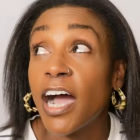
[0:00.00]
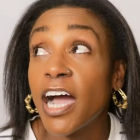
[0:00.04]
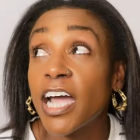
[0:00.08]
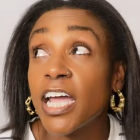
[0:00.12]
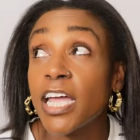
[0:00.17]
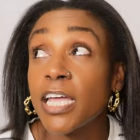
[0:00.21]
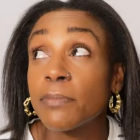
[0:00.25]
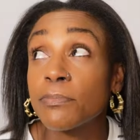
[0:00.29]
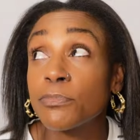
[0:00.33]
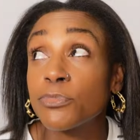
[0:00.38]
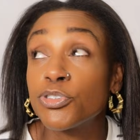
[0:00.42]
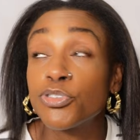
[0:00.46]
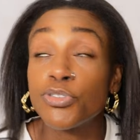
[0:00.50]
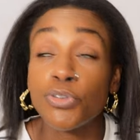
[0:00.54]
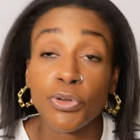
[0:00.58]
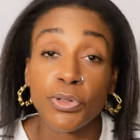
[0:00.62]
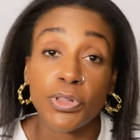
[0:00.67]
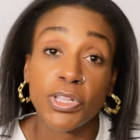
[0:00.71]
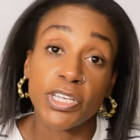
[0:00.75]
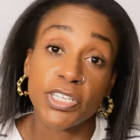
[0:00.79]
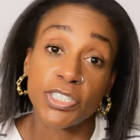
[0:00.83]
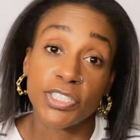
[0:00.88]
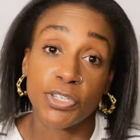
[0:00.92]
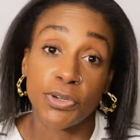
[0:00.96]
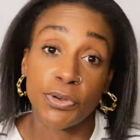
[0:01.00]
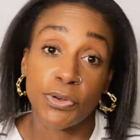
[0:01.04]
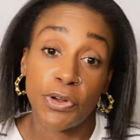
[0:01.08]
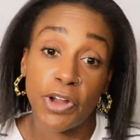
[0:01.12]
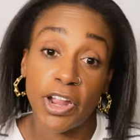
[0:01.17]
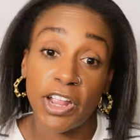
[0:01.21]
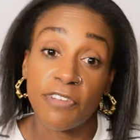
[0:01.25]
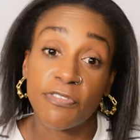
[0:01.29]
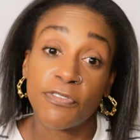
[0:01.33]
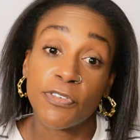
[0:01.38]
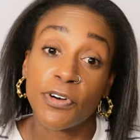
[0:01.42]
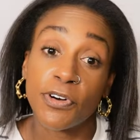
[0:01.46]
I'm truly so
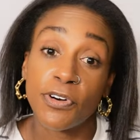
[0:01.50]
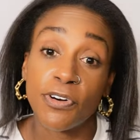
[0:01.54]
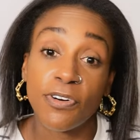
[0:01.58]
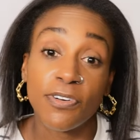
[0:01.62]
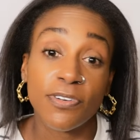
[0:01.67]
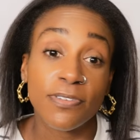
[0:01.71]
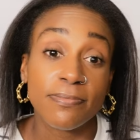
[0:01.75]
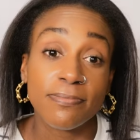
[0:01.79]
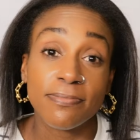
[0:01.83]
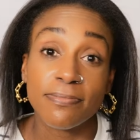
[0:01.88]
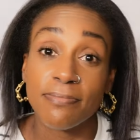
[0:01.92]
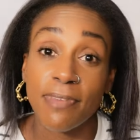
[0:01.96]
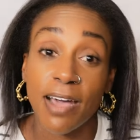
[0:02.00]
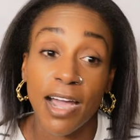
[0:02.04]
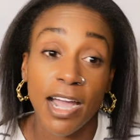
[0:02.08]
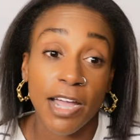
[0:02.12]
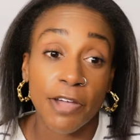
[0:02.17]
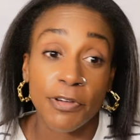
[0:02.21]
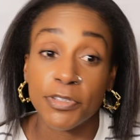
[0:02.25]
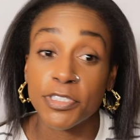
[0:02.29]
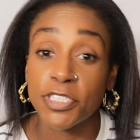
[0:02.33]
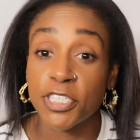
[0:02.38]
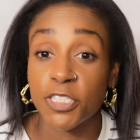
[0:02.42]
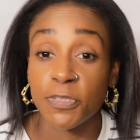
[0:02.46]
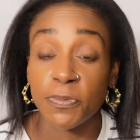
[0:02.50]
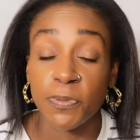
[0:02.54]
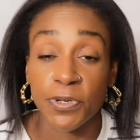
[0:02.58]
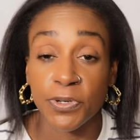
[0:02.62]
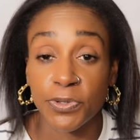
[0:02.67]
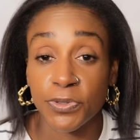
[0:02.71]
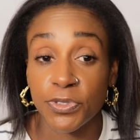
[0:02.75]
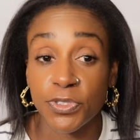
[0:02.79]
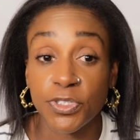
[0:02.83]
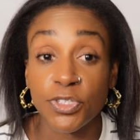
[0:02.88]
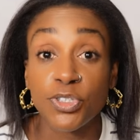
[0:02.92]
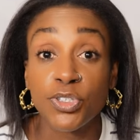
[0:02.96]
grateful I was
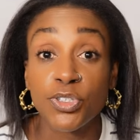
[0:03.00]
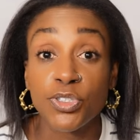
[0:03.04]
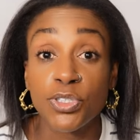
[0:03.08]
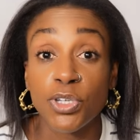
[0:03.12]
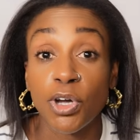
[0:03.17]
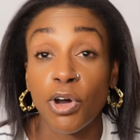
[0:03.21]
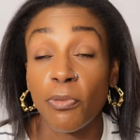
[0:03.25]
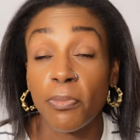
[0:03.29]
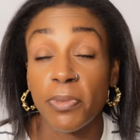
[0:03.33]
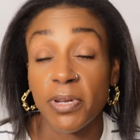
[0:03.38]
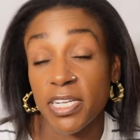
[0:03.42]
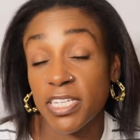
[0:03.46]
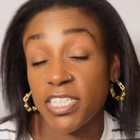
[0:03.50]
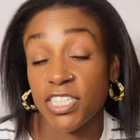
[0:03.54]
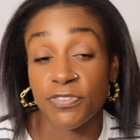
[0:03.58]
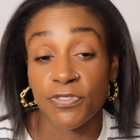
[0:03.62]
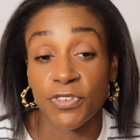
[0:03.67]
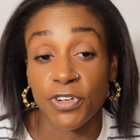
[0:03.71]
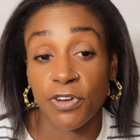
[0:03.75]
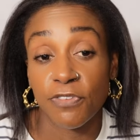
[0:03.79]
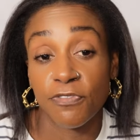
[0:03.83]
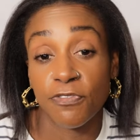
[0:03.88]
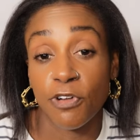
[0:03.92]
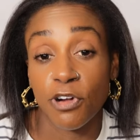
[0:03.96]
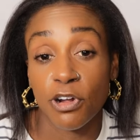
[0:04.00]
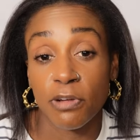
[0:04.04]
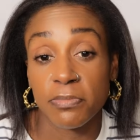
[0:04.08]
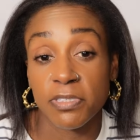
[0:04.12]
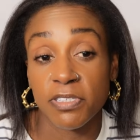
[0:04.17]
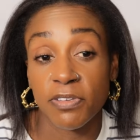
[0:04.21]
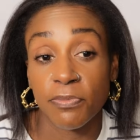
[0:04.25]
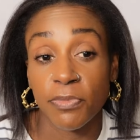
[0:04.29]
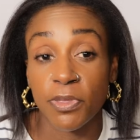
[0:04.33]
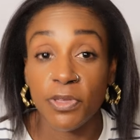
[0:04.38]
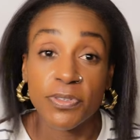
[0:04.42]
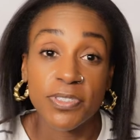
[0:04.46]
exposed to so many different forms
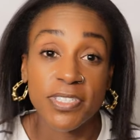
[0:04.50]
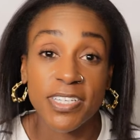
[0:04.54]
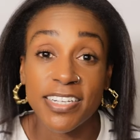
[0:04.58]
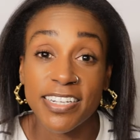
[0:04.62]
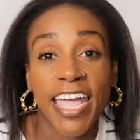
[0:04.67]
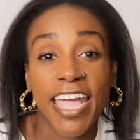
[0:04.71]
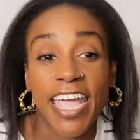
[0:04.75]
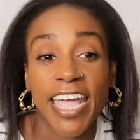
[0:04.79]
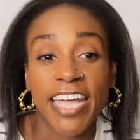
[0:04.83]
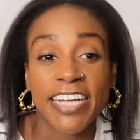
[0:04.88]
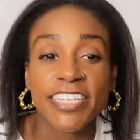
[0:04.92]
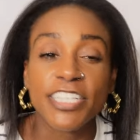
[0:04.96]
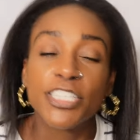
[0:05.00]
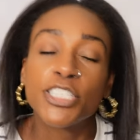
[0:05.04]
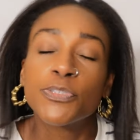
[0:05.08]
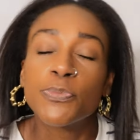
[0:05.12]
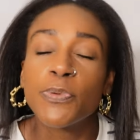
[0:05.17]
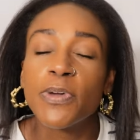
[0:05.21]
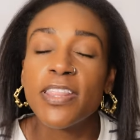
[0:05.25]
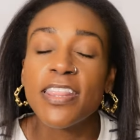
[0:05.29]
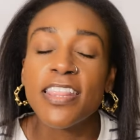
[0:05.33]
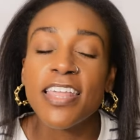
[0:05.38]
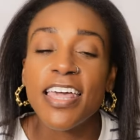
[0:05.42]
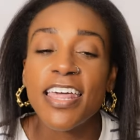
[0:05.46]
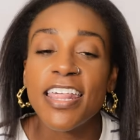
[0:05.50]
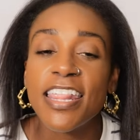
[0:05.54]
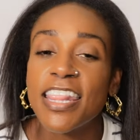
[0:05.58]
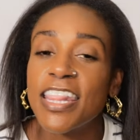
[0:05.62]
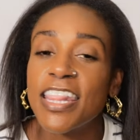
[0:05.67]
of music. And it's with